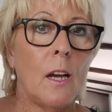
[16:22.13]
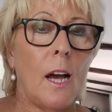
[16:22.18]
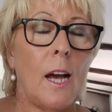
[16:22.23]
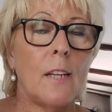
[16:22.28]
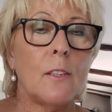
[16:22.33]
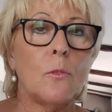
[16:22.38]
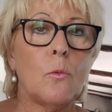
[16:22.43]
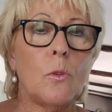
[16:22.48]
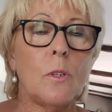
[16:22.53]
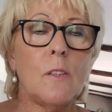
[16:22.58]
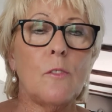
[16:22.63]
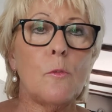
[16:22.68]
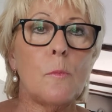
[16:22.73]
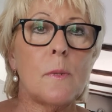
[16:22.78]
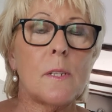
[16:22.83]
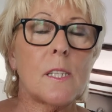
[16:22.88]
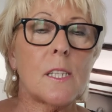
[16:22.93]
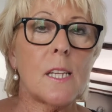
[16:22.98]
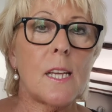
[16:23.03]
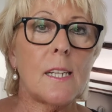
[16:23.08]
And one of them
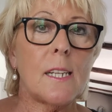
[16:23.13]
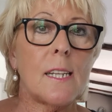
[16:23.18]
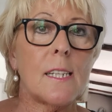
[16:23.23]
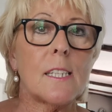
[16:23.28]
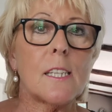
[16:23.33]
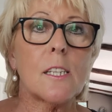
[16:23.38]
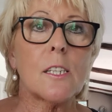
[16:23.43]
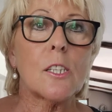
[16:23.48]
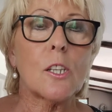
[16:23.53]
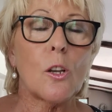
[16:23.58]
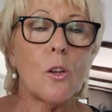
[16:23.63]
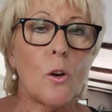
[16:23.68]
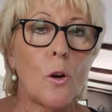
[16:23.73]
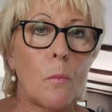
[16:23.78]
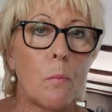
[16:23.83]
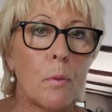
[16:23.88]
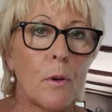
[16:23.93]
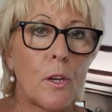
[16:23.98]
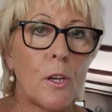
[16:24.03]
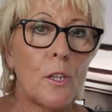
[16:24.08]
had said it's a slow
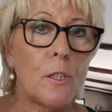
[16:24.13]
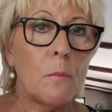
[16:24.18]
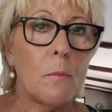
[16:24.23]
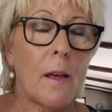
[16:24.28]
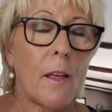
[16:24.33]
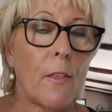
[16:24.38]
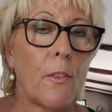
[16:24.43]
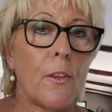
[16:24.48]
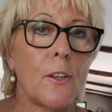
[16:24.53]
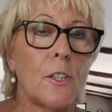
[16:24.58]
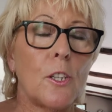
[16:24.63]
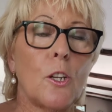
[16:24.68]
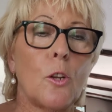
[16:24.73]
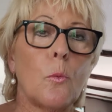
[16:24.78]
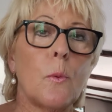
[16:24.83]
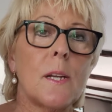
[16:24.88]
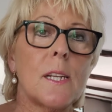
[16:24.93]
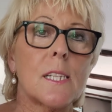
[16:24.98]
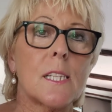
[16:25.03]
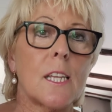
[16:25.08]
burn method.
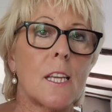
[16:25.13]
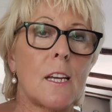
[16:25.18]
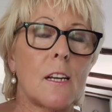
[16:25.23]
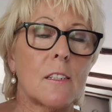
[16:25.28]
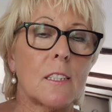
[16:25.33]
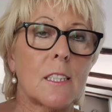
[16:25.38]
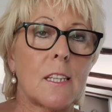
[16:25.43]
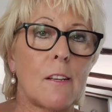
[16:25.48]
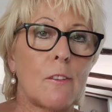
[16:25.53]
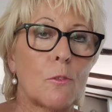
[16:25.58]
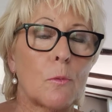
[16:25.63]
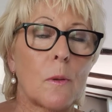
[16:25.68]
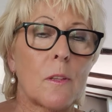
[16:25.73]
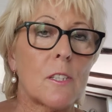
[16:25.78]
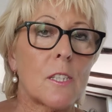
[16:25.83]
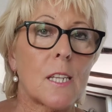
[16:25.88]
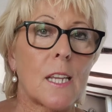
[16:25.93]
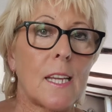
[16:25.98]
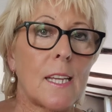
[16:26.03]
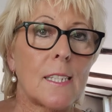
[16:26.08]
We see ourselves with
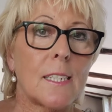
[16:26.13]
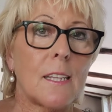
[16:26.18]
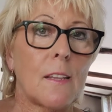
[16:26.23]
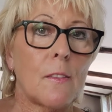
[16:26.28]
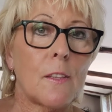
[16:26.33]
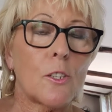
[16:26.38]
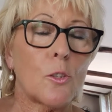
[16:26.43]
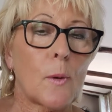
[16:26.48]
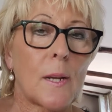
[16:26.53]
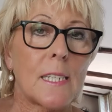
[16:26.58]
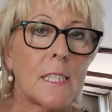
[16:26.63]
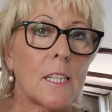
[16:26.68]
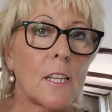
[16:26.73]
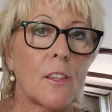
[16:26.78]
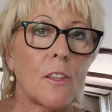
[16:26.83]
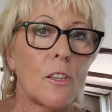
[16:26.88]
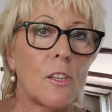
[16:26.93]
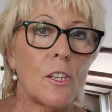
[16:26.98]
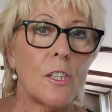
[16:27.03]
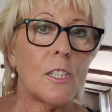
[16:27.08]
seats in the
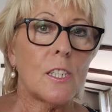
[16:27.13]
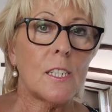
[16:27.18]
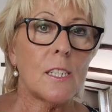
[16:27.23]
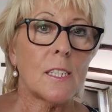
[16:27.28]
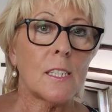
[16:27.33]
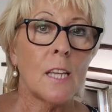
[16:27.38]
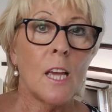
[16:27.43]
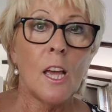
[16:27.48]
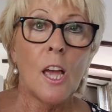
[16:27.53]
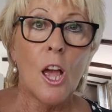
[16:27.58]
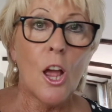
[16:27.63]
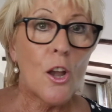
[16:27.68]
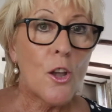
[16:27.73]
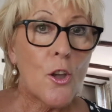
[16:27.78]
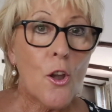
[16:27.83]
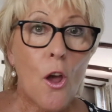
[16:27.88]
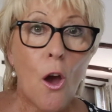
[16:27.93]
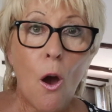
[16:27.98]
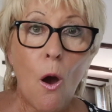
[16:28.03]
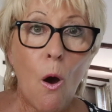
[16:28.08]
2030s.
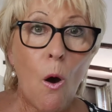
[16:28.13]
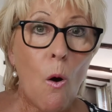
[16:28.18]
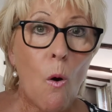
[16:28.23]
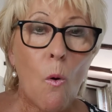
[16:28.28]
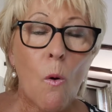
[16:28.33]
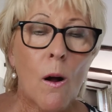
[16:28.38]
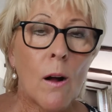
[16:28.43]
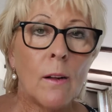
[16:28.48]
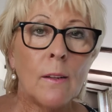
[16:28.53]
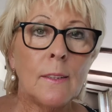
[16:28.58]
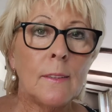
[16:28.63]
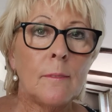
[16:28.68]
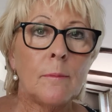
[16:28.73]
No!